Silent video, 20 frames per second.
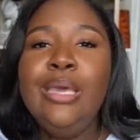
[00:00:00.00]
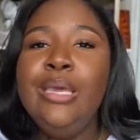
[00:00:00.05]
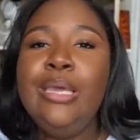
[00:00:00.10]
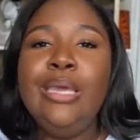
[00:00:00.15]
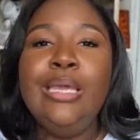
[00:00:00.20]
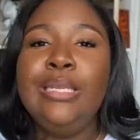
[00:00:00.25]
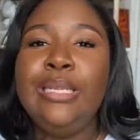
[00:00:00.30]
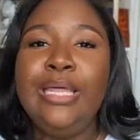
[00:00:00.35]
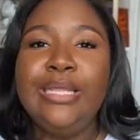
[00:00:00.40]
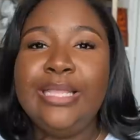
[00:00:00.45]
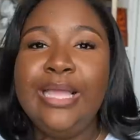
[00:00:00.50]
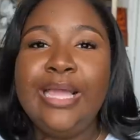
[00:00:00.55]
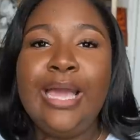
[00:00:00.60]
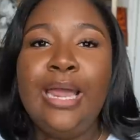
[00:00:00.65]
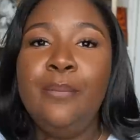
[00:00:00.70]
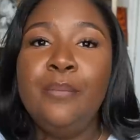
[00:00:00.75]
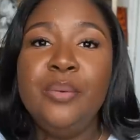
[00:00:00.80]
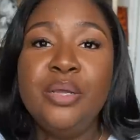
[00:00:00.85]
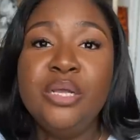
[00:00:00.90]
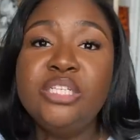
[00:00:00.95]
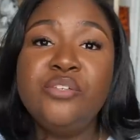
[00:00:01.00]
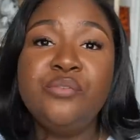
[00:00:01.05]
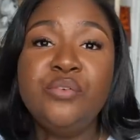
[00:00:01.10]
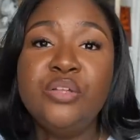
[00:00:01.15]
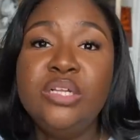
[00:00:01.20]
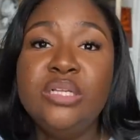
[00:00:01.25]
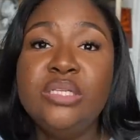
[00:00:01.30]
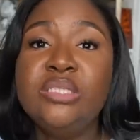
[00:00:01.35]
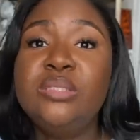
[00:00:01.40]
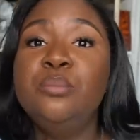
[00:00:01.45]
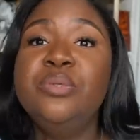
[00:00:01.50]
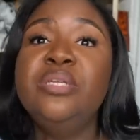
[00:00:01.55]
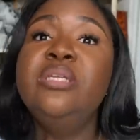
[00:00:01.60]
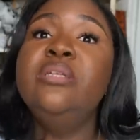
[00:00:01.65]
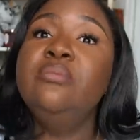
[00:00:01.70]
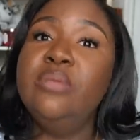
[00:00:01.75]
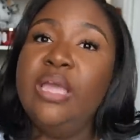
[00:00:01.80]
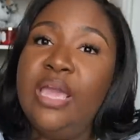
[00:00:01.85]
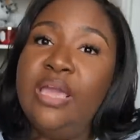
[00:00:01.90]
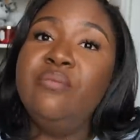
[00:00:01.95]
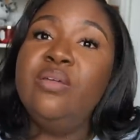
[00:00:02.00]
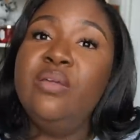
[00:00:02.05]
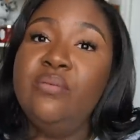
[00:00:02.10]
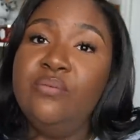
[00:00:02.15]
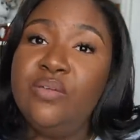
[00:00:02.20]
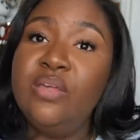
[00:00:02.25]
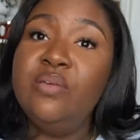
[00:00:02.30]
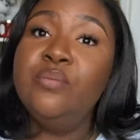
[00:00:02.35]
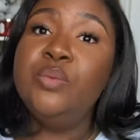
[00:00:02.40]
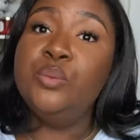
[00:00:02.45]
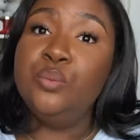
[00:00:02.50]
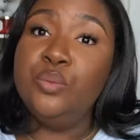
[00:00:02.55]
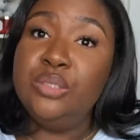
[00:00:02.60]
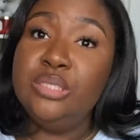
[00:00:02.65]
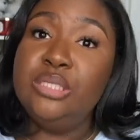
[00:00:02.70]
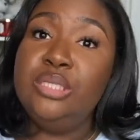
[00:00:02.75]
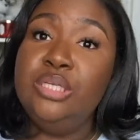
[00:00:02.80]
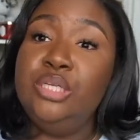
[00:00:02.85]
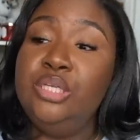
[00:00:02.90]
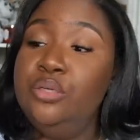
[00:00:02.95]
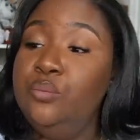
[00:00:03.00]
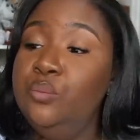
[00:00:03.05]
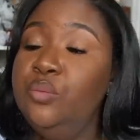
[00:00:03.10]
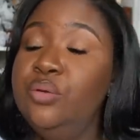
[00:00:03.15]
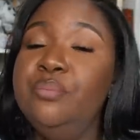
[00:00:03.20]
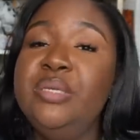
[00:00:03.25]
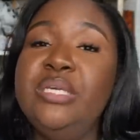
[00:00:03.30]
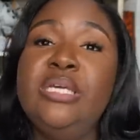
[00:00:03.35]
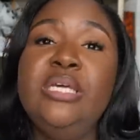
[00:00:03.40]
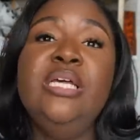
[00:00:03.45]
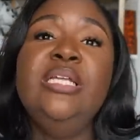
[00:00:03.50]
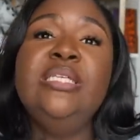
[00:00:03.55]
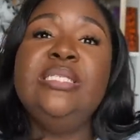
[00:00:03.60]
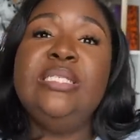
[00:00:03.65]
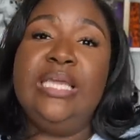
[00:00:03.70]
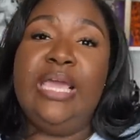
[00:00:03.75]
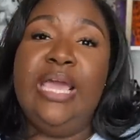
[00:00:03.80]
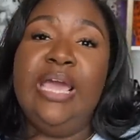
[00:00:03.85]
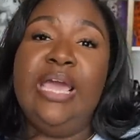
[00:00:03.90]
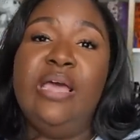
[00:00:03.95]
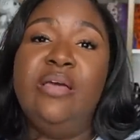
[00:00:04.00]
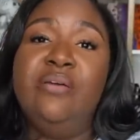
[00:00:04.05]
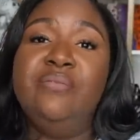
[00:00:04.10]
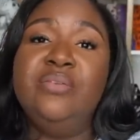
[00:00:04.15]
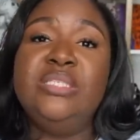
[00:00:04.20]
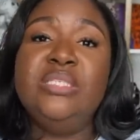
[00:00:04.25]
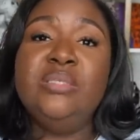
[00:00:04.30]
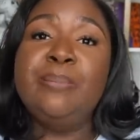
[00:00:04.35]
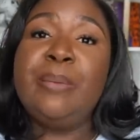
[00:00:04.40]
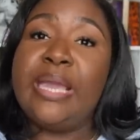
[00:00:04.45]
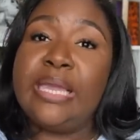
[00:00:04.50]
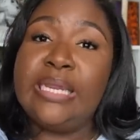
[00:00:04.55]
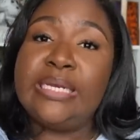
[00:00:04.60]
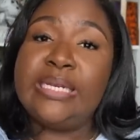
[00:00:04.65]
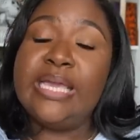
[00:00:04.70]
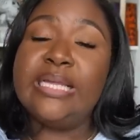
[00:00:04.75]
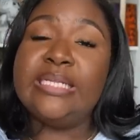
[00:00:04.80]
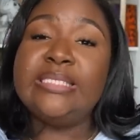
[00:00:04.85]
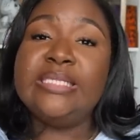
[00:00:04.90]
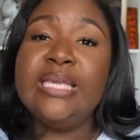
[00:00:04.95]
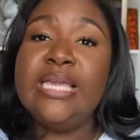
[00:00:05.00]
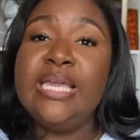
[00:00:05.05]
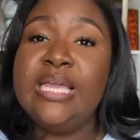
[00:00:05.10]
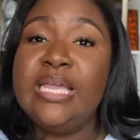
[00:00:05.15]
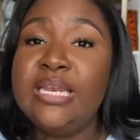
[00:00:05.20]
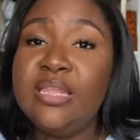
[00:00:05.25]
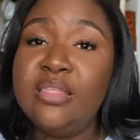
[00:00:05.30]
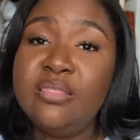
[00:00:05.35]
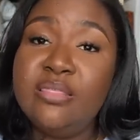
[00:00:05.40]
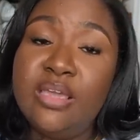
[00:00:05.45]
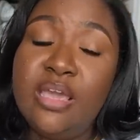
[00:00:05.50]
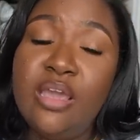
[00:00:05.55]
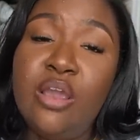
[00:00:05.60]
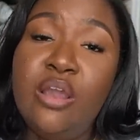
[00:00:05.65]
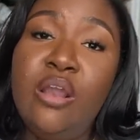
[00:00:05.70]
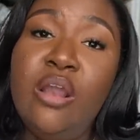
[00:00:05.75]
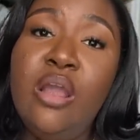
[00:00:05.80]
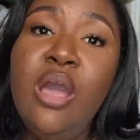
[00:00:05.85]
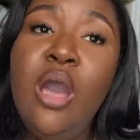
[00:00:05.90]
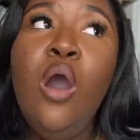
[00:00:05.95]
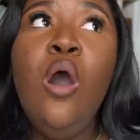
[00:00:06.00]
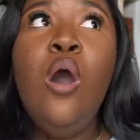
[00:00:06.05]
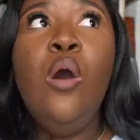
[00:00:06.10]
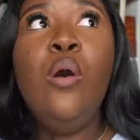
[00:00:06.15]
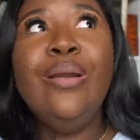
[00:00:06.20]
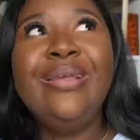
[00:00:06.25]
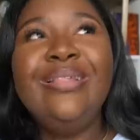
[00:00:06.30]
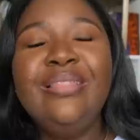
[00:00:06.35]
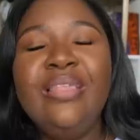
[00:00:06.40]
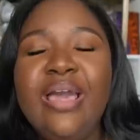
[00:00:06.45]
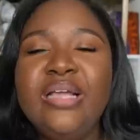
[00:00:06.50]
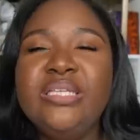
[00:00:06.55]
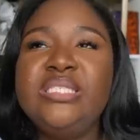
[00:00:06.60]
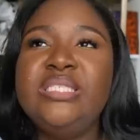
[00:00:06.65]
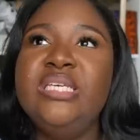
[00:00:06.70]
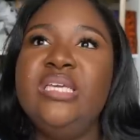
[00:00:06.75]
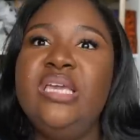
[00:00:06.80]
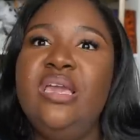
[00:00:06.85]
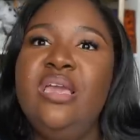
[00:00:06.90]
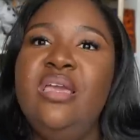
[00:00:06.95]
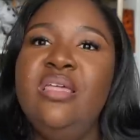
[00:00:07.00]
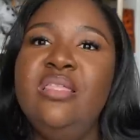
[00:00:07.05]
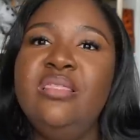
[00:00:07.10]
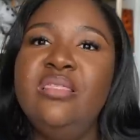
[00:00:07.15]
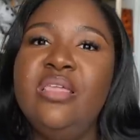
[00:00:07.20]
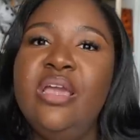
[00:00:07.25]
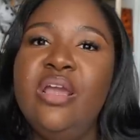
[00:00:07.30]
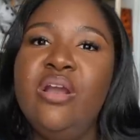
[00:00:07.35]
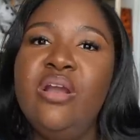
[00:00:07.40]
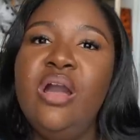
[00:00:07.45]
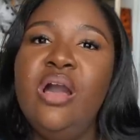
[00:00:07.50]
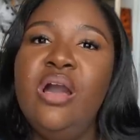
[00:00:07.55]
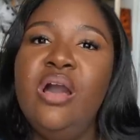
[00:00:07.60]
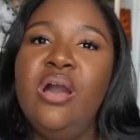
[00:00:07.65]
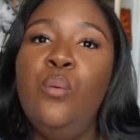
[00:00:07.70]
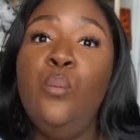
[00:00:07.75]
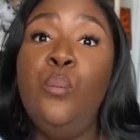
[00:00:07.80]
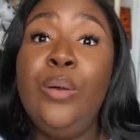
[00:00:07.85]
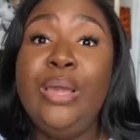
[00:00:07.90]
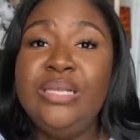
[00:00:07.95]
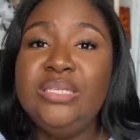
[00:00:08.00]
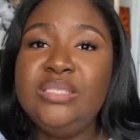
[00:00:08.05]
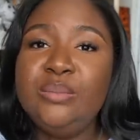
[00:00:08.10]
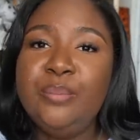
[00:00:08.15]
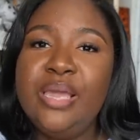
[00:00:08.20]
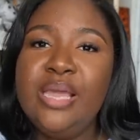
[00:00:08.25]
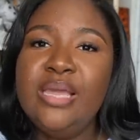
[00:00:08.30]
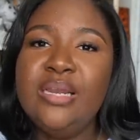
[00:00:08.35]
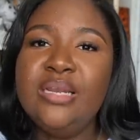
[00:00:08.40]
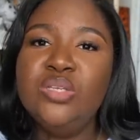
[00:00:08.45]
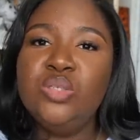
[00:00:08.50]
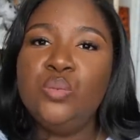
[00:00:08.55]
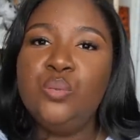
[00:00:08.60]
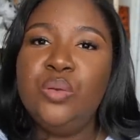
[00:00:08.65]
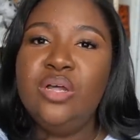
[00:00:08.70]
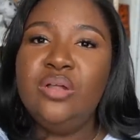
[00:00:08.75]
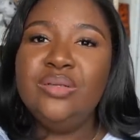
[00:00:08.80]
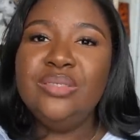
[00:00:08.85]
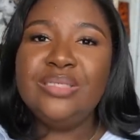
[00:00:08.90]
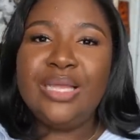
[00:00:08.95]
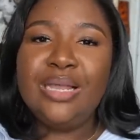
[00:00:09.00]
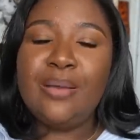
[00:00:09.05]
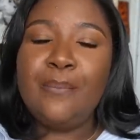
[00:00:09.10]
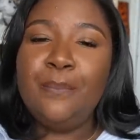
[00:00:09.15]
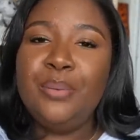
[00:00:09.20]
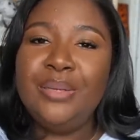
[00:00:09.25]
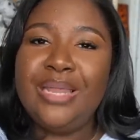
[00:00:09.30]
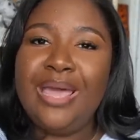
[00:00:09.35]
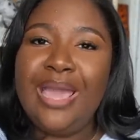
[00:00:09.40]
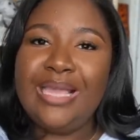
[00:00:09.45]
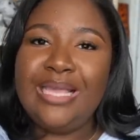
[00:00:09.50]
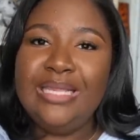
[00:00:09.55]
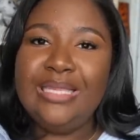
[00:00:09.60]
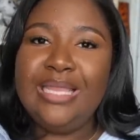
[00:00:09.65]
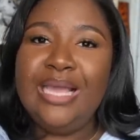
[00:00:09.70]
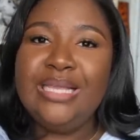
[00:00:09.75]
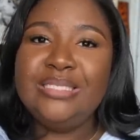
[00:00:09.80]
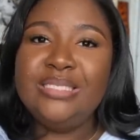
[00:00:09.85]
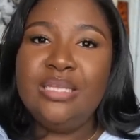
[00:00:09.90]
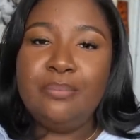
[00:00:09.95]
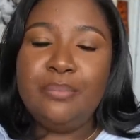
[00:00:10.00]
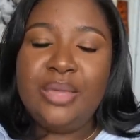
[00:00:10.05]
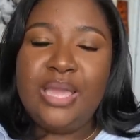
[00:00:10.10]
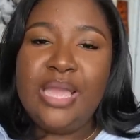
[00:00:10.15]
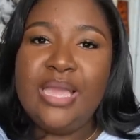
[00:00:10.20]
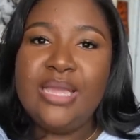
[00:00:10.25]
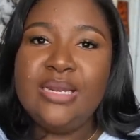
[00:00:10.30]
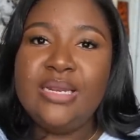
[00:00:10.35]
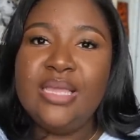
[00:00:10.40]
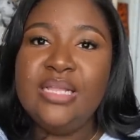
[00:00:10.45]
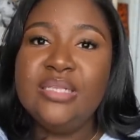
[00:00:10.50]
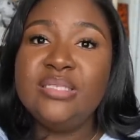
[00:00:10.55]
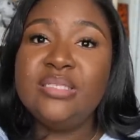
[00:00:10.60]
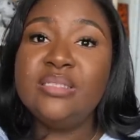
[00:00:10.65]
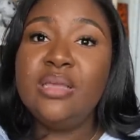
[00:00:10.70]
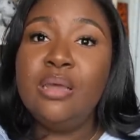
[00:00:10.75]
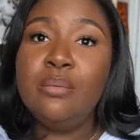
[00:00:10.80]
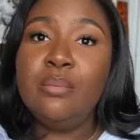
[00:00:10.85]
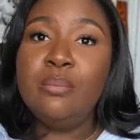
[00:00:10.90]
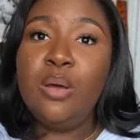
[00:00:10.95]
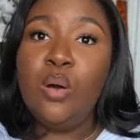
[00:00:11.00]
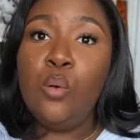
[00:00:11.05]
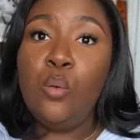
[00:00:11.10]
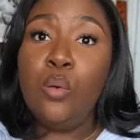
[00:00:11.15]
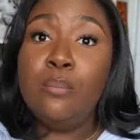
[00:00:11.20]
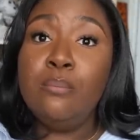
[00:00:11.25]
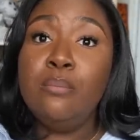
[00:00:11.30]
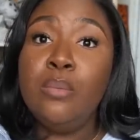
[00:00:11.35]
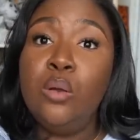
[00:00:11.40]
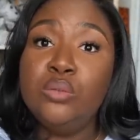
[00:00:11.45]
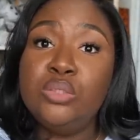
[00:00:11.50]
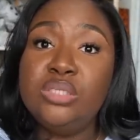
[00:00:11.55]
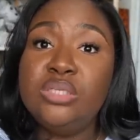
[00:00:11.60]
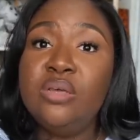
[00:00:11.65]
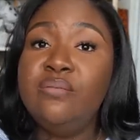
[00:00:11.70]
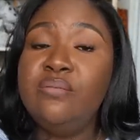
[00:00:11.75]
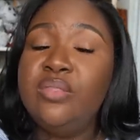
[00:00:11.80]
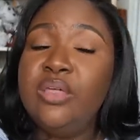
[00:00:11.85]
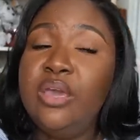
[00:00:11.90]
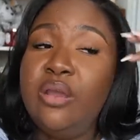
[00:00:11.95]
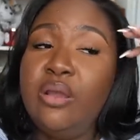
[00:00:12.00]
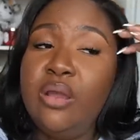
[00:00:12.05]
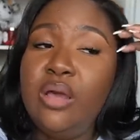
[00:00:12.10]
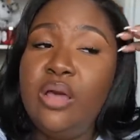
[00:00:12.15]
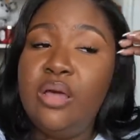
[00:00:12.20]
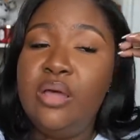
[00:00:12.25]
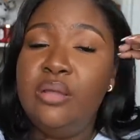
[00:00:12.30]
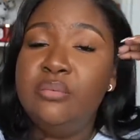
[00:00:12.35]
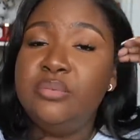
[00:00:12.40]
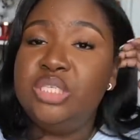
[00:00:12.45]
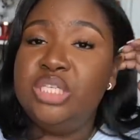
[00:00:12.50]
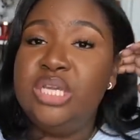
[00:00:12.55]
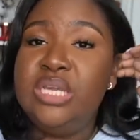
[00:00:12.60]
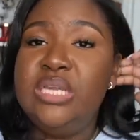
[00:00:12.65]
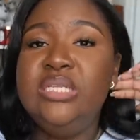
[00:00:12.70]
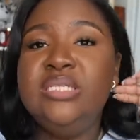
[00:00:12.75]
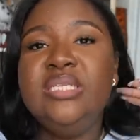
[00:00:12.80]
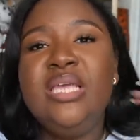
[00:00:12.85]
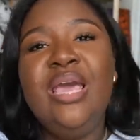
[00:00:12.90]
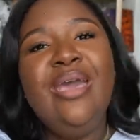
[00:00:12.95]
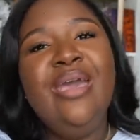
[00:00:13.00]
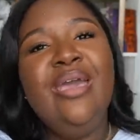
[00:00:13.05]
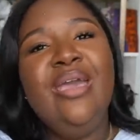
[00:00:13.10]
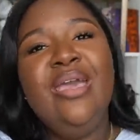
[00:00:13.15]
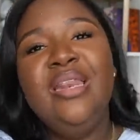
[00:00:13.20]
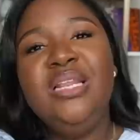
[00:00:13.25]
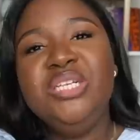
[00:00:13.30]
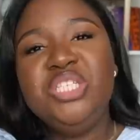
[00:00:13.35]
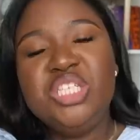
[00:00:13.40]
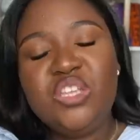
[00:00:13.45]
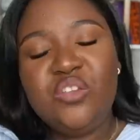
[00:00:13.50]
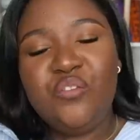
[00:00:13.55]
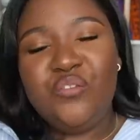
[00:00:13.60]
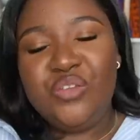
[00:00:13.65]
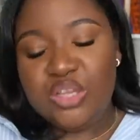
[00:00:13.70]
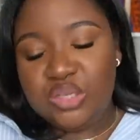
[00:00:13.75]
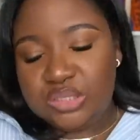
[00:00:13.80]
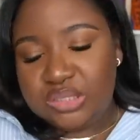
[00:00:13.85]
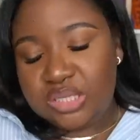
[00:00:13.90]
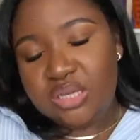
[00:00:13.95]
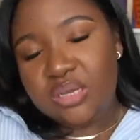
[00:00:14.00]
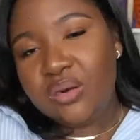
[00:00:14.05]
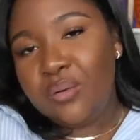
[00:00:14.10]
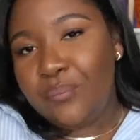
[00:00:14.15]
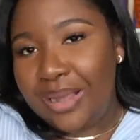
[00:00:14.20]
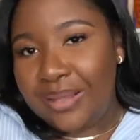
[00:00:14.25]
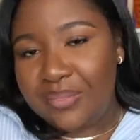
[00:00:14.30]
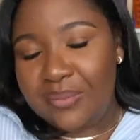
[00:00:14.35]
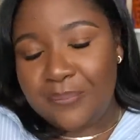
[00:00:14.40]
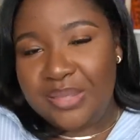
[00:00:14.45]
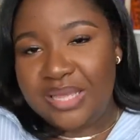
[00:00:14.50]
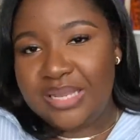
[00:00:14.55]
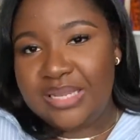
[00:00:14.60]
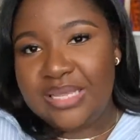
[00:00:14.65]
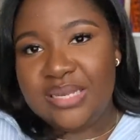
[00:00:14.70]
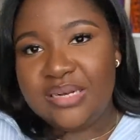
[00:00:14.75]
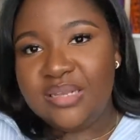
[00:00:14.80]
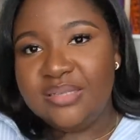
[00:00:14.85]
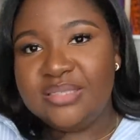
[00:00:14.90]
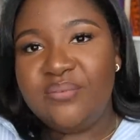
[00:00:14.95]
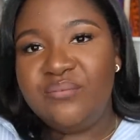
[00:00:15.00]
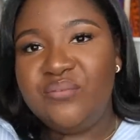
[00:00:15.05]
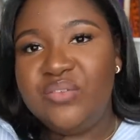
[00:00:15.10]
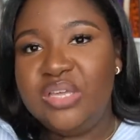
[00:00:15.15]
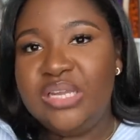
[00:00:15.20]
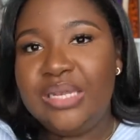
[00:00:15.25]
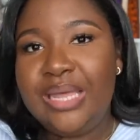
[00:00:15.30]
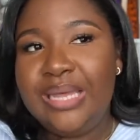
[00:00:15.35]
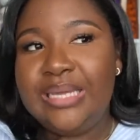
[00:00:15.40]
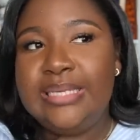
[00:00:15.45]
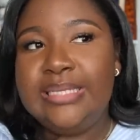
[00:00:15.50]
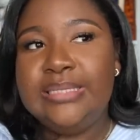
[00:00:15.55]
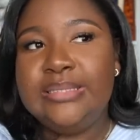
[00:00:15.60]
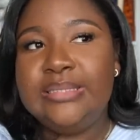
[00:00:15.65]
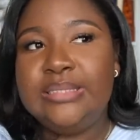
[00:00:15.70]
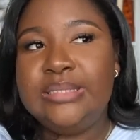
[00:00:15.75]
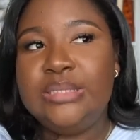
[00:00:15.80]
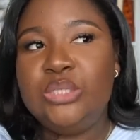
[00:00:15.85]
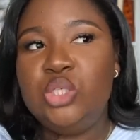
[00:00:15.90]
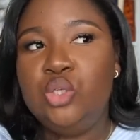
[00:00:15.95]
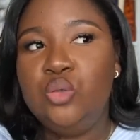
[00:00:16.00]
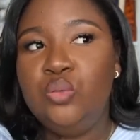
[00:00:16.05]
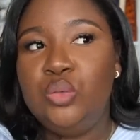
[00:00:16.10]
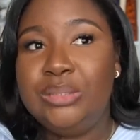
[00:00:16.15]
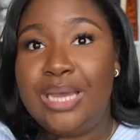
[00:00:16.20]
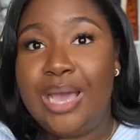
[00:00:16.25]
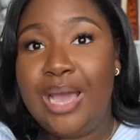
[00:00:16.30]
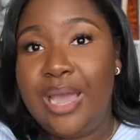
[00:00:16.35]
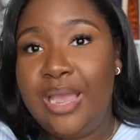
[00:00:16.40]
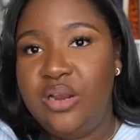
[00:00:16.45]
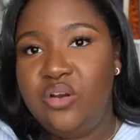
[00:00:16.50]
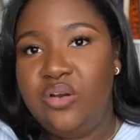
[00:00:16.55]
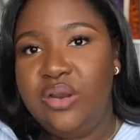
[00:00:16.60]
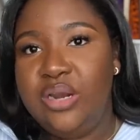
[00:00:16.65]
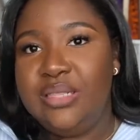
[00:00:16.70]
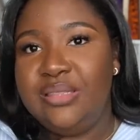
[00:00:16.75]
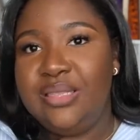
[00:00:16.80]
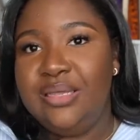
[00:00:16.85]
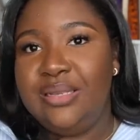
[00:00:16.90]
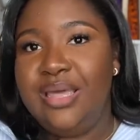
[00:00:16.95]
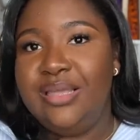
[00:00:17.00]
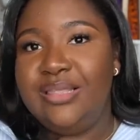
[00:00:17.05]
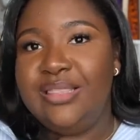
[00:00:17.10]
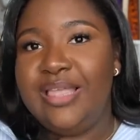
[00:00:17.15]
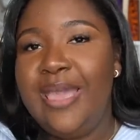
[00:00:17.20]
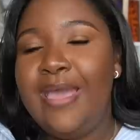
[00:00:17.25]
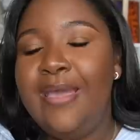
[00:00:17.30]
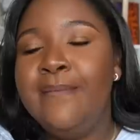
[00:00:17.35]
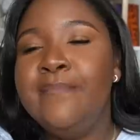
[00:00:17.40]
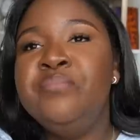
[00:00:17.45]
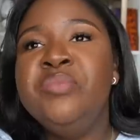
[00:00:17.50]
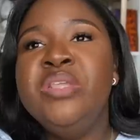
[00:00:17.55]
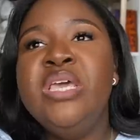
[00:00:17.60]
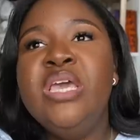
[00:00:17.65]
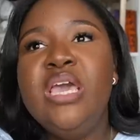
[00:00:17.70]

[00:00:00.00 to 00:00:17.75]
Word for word: It ain't like they got a bunch for us, but Ava and Viv is really the good one because they have spandex in their, or elastic in their waistband as well. It's like a black elastic band in some or most of their jeans, and it just feels good around the belly. It doesn't feel like it's too tight or anything like that.